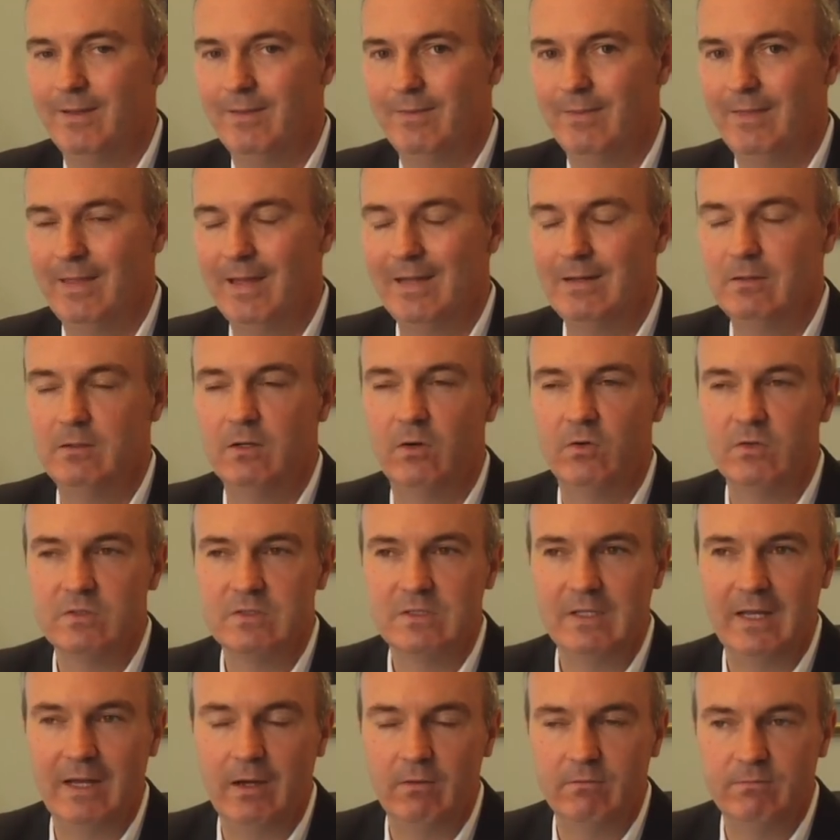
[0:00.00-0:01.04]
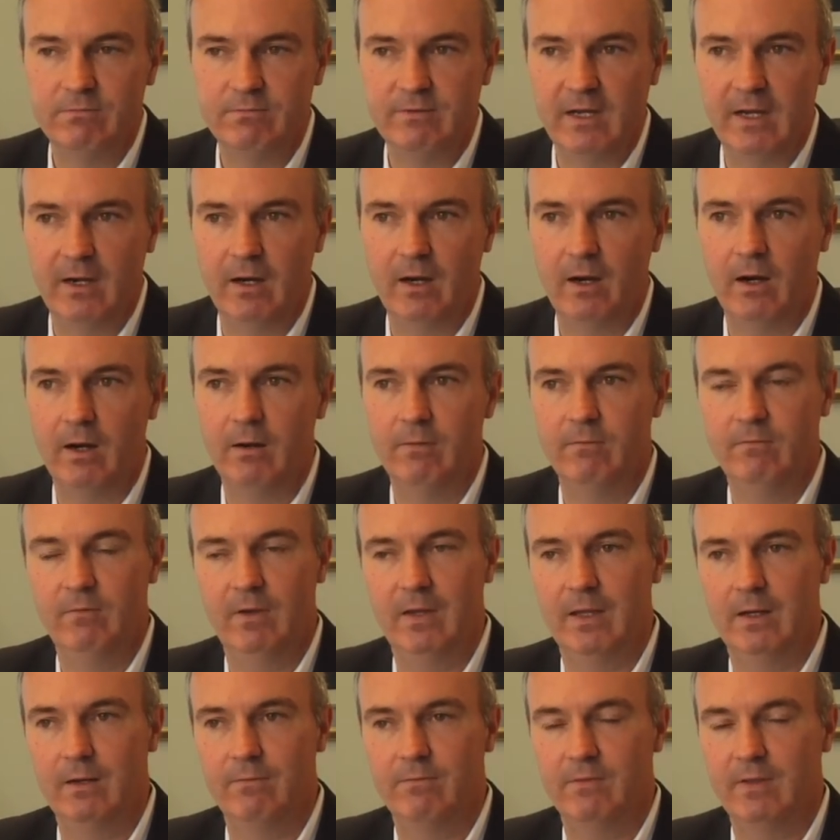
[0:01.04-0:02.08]
that don't sound fair,
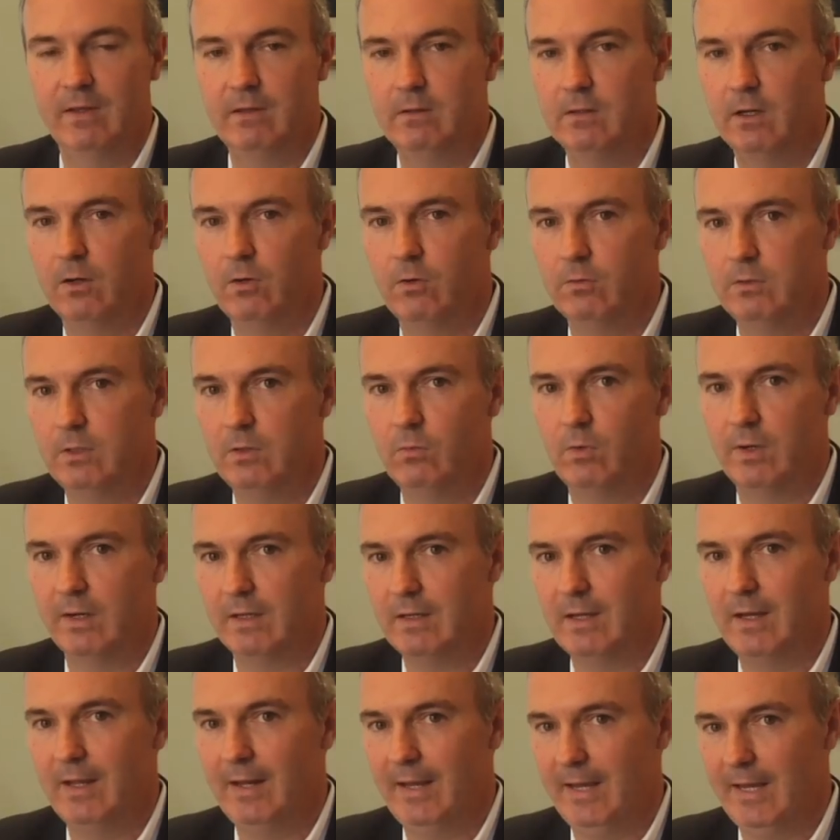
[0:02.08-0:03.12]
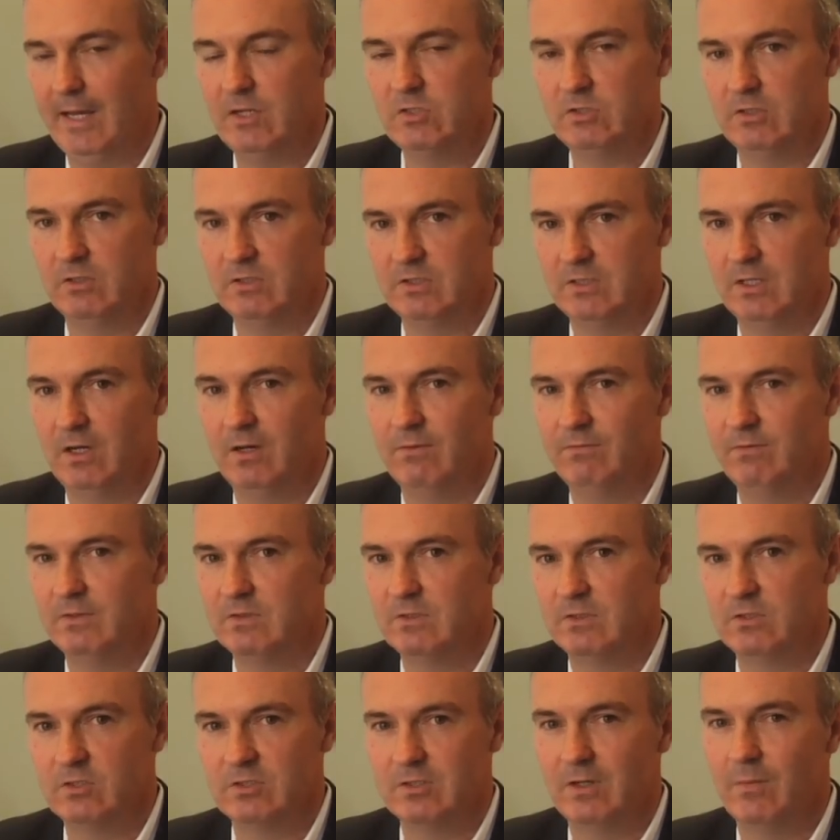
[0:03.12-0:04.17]
and if they don't, you want to kind of ask yourself, is
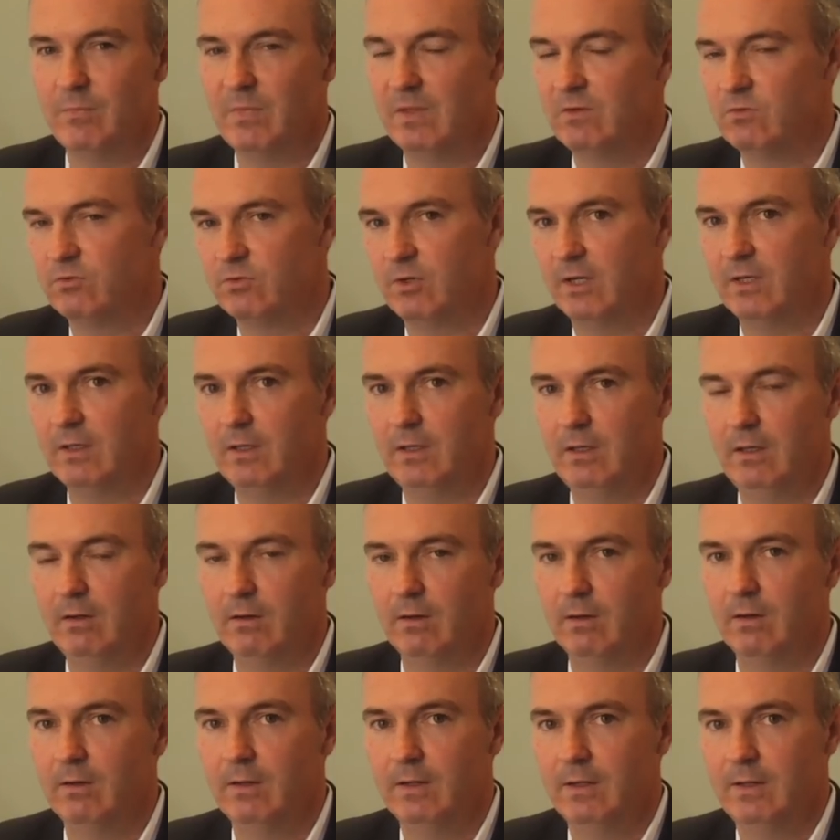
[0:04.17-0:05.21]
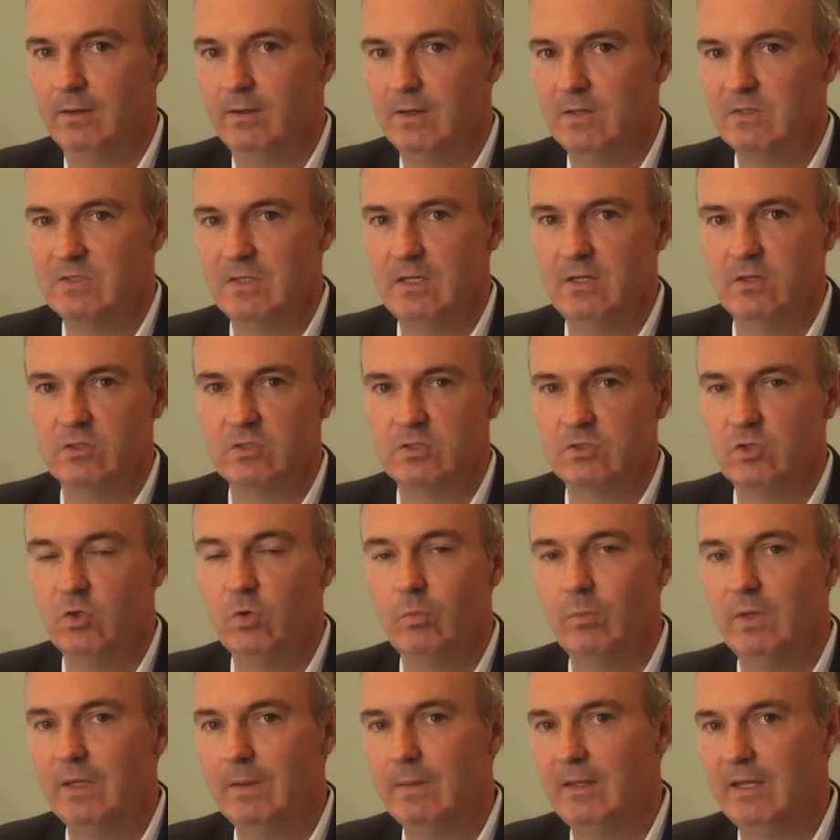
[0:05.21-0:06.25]
there something tricky, or is he
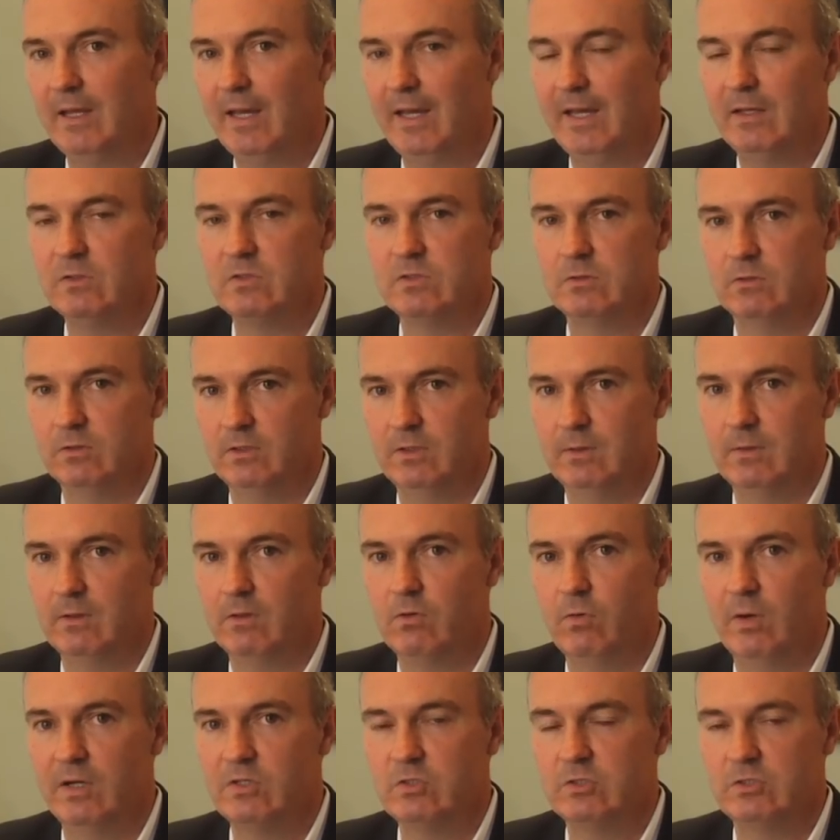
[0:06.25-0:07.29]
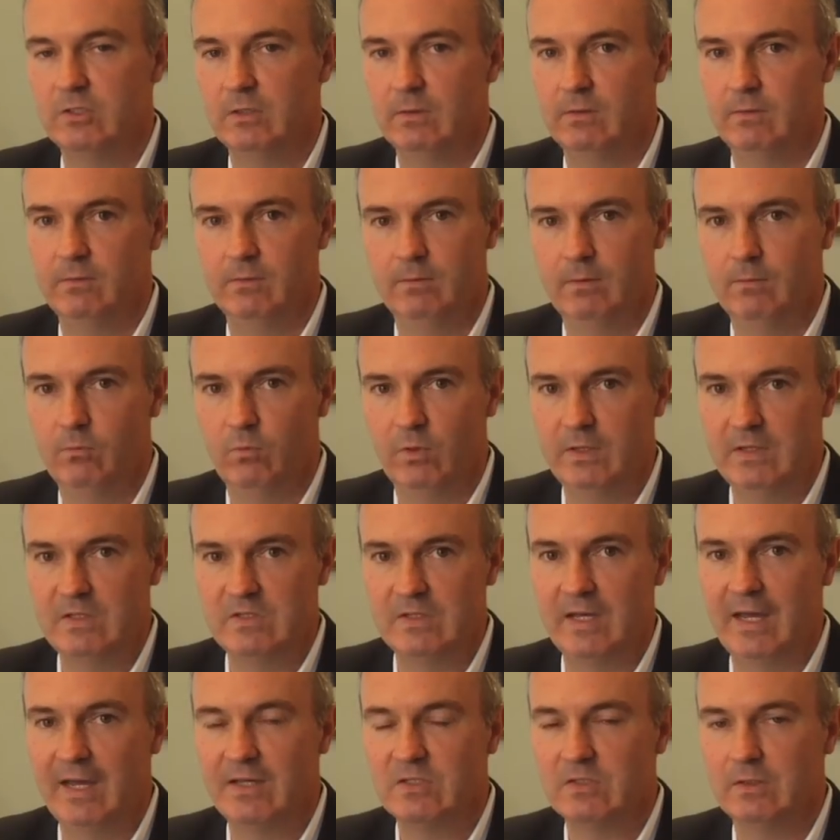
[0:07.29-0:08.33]
assuming the answer in the question when he's
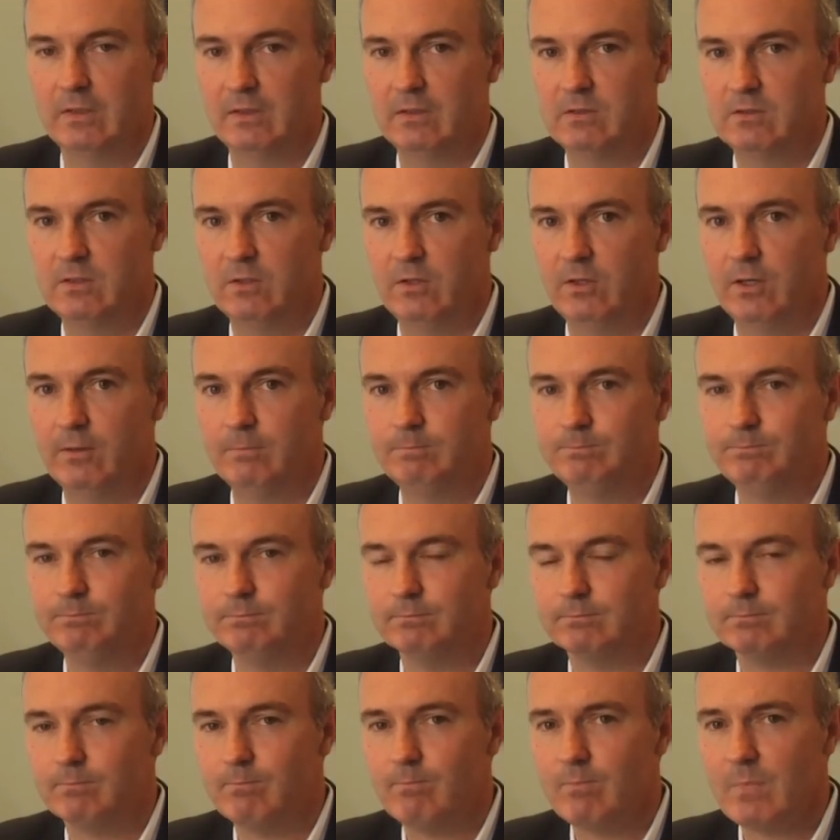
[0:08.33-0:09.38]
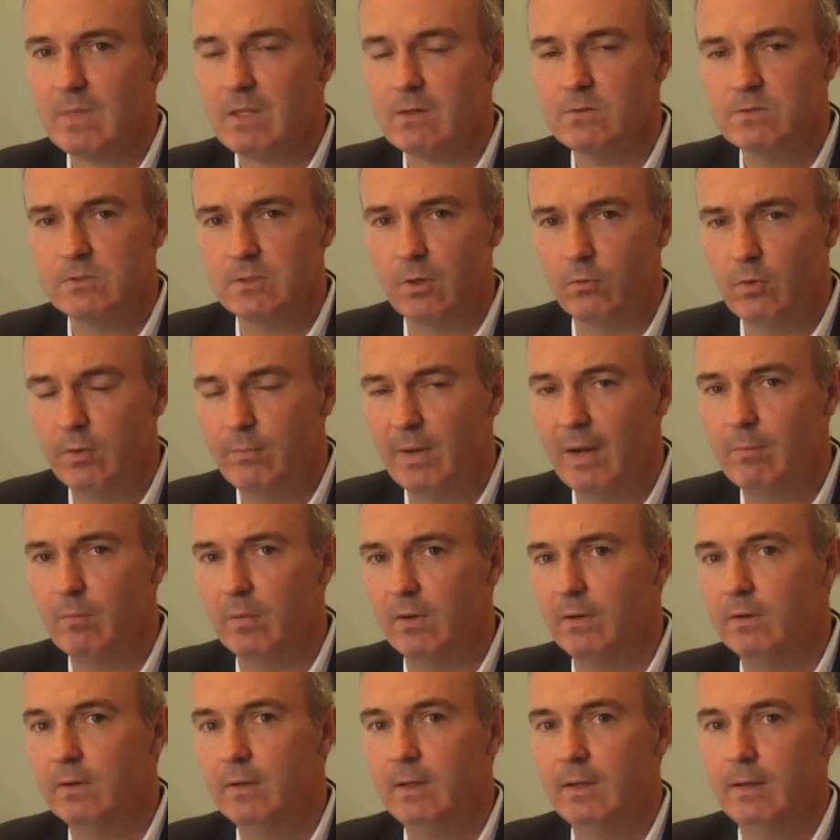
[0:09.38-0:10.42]
asking it to you? So
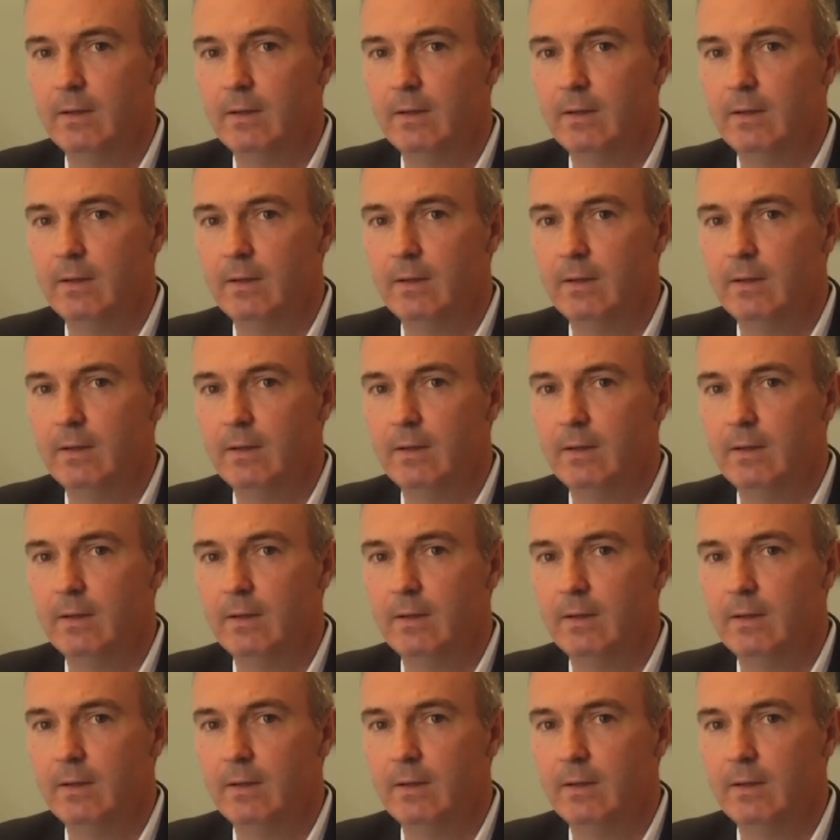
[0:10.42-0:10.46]
remember,